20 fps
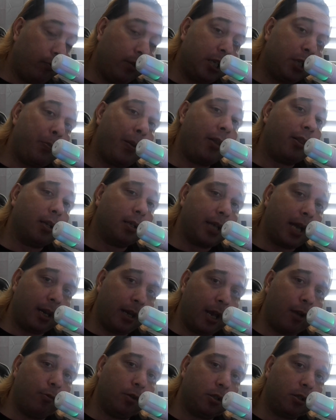We speak the
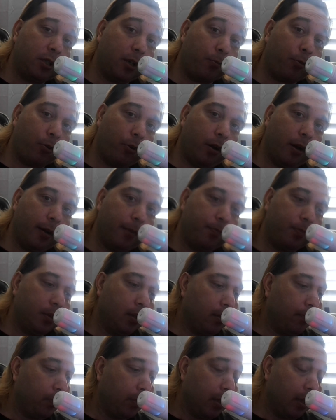same language, Chip Roy.
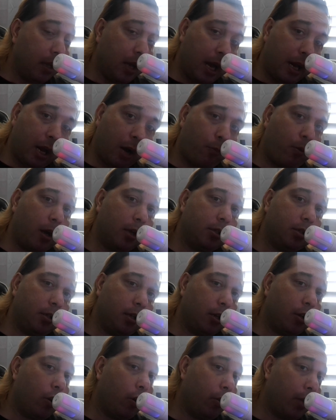And I want
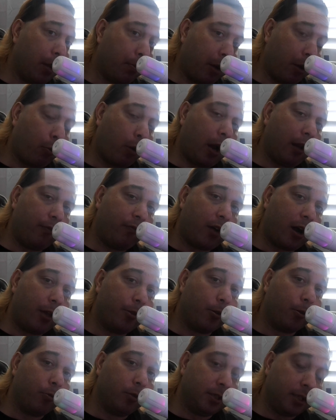you to know that my white
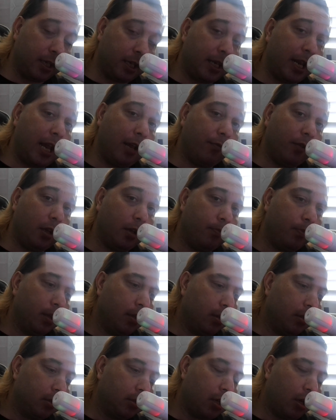father was in the Navy.
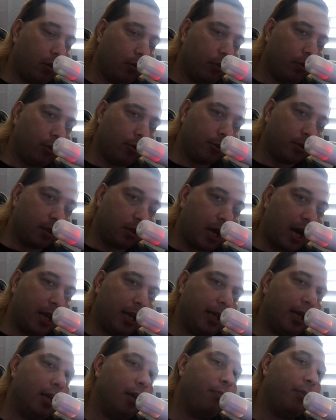So there's a
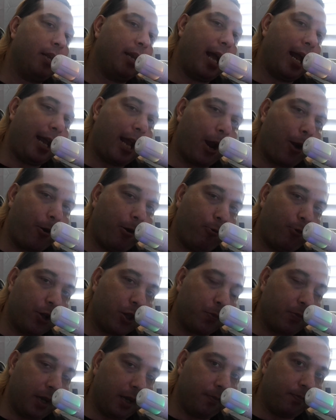lot of him that I carry
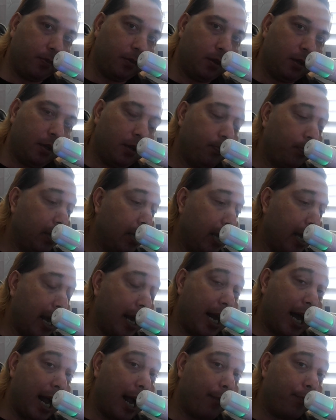with me.
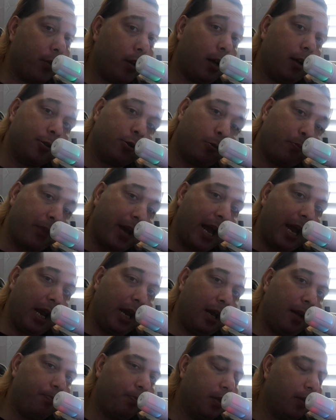And I have to also
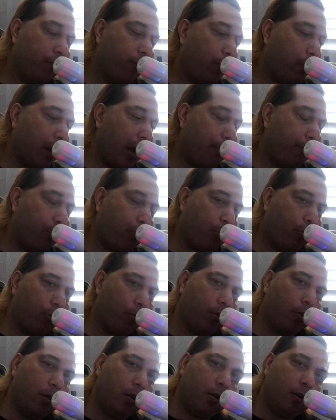pay for my
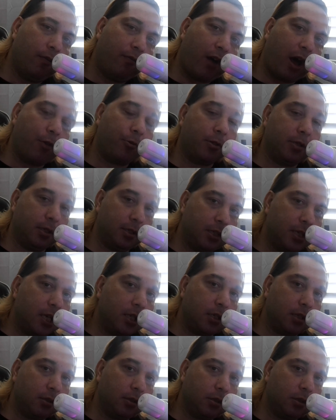forefather's
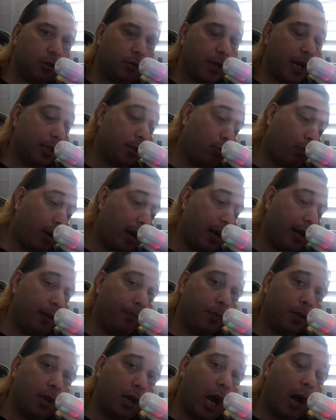decisions. So that's
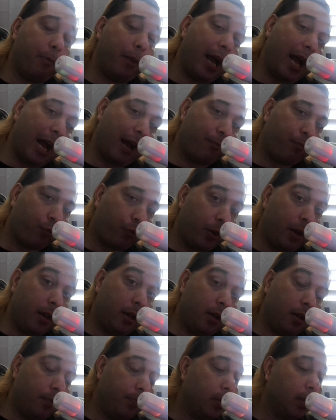why I'm a half
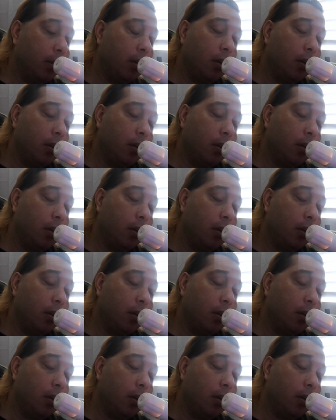breed.